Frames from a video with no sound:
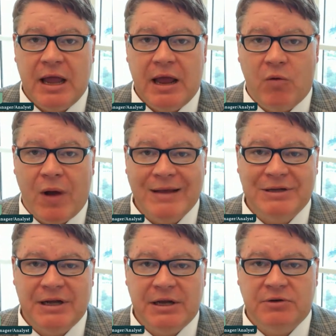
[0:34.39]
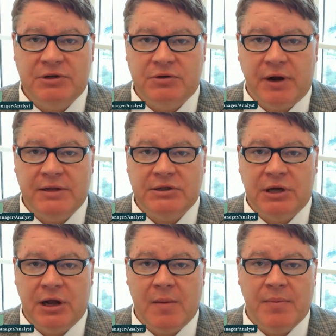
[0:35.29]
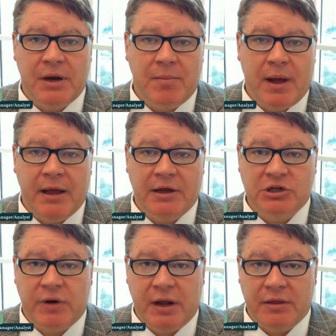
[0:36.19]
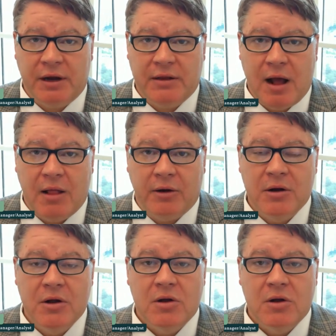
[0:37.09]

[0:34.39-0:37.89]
and rising interest rates accompanied by a strengthening dollar